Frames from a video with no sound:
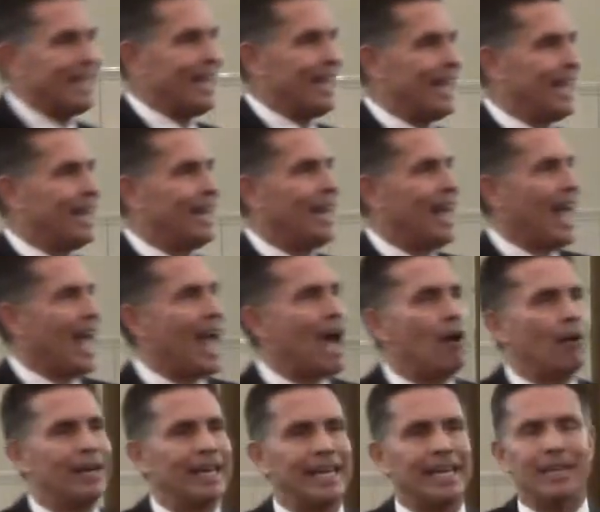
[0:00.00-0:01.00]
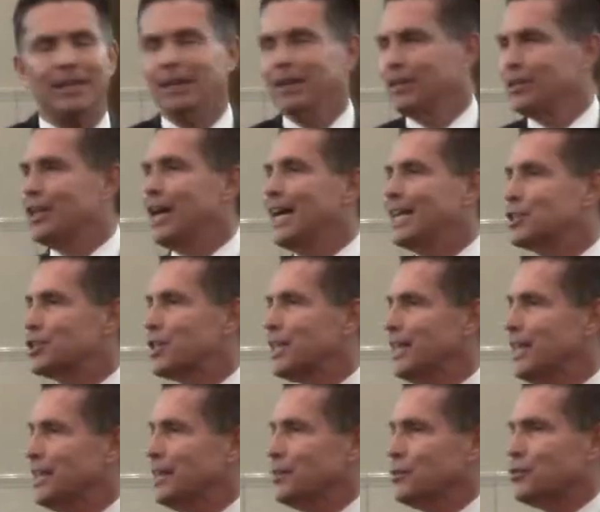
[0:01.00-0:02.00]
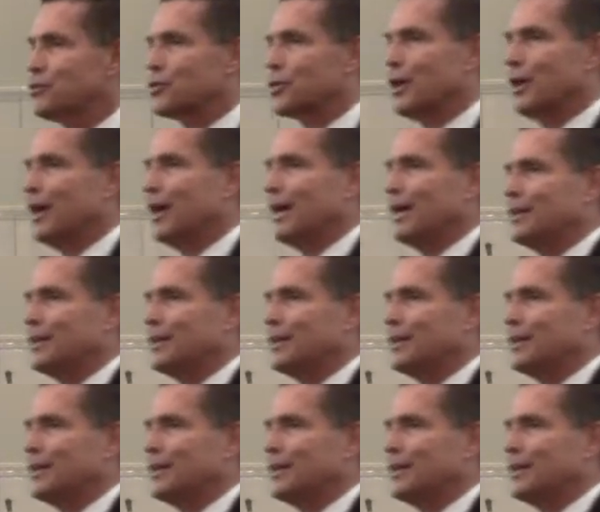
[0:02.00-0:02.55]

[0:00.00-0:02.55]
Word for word: in how he does his uh,